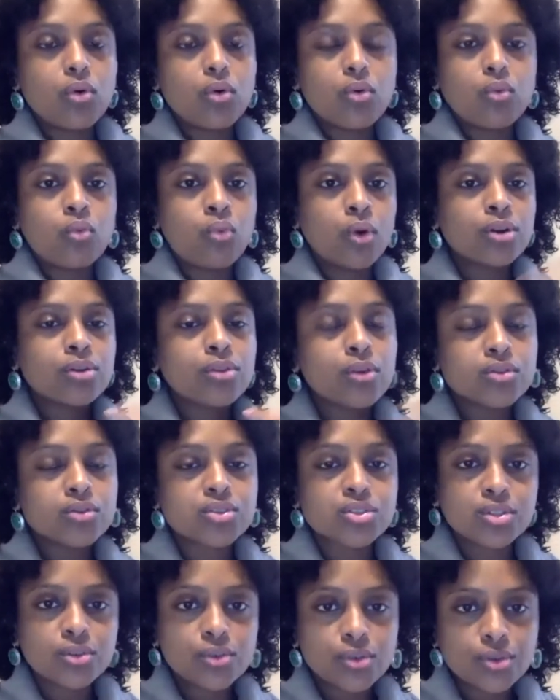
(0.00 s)
What are those
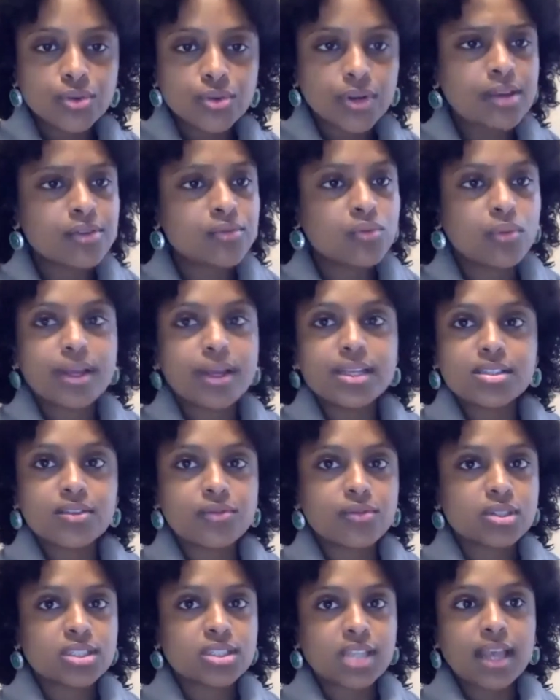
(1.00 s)
new creative ways of
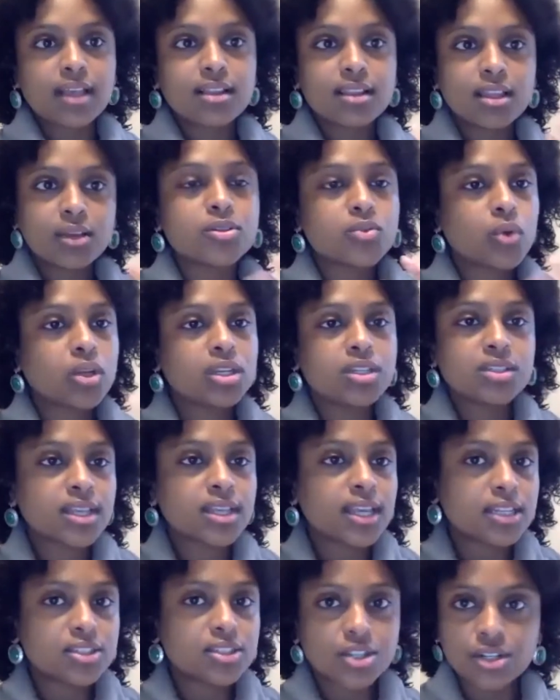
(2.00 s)
recycling? What does it
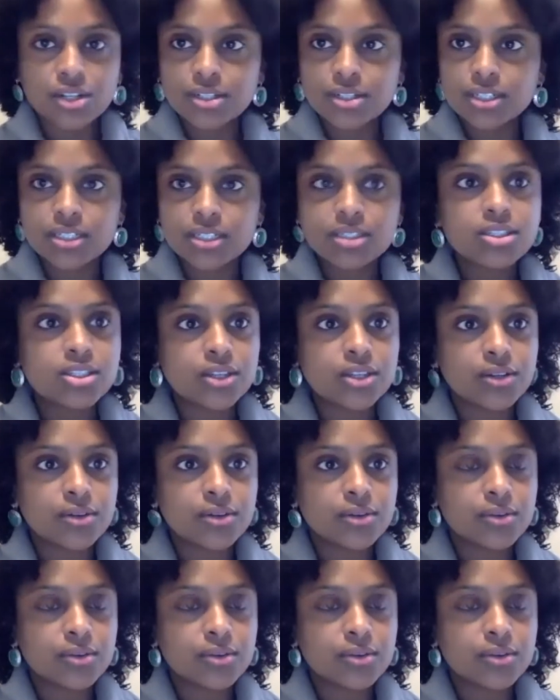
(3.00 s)
get turned into?